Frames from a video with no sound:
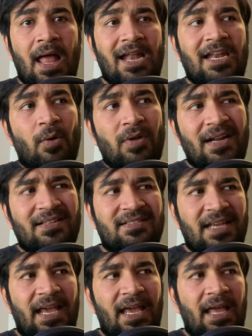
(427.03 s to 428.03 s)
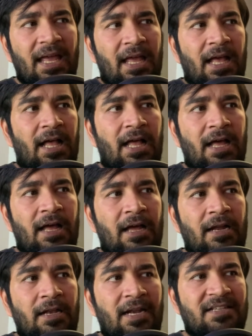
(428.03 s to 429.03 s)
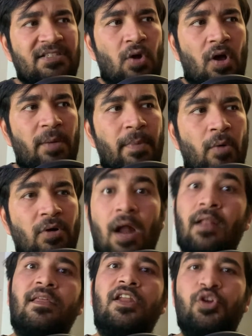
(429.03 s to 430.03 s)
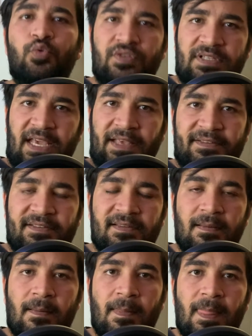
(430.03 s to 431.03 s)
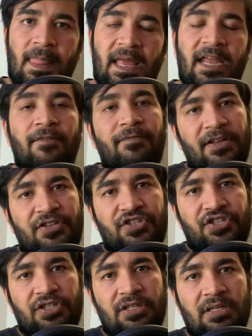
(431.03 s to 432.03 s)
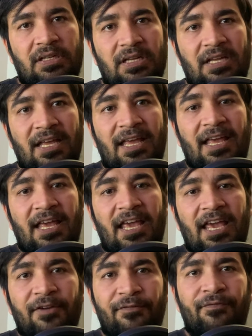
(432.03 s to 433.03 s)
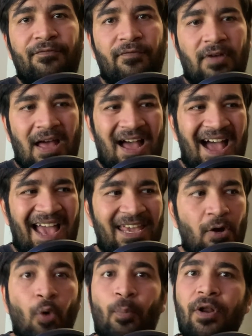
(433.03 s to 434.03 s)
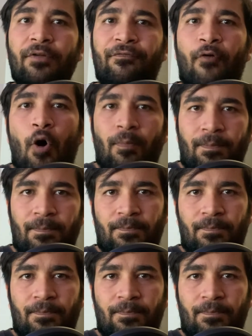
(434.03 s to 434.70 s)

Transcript: Now let's say, uh, let's talk about another use case in which if I open a form